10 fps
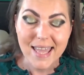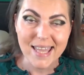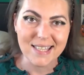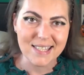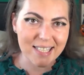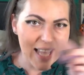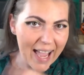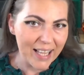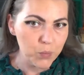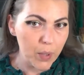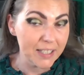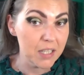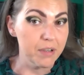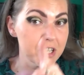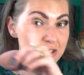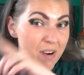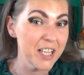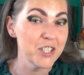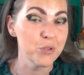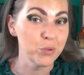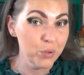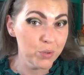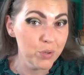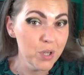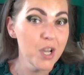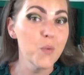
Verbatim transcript: Instead, what he was trying to do